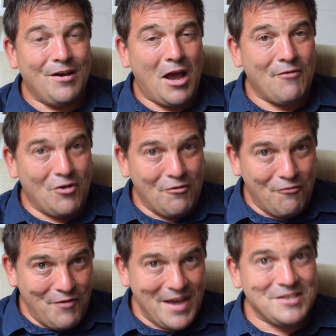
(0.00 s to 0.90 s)
I've got to
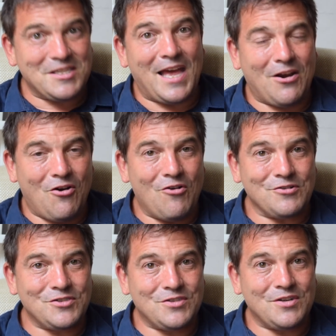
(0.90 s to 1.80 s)
face that
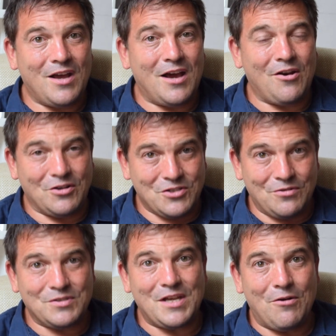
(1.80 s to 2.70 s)
cost and ask
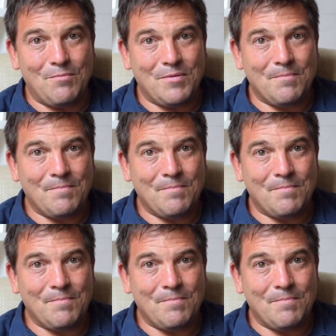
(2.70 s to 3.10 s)
God's help.